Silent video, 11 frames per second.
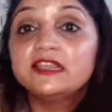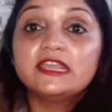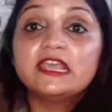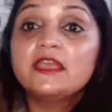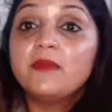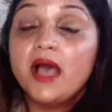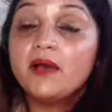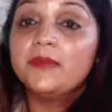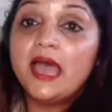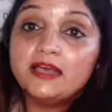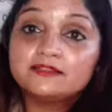and they came
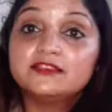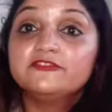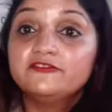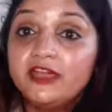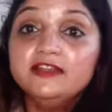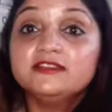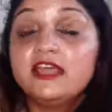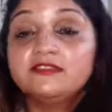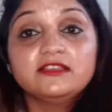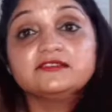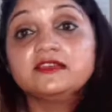up as an infant,
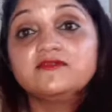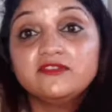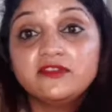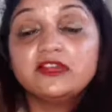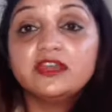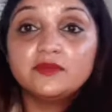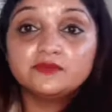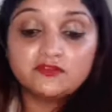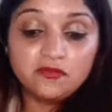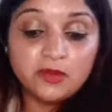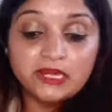and they saved really big
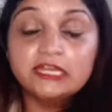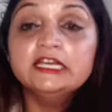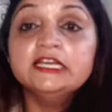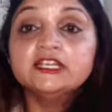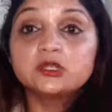money.